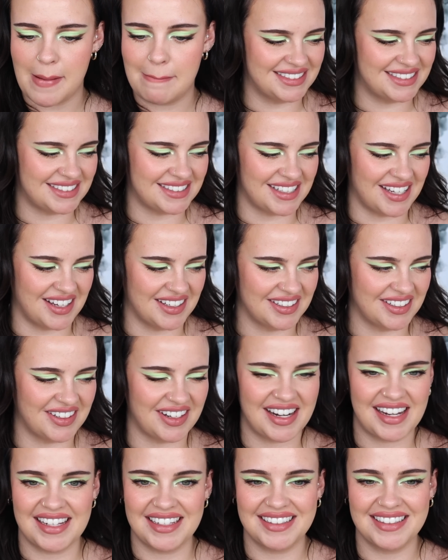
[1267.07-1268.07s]
It's not
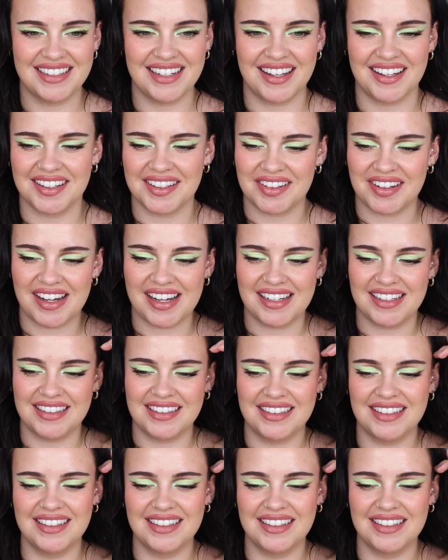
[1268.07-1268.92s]
great, not great.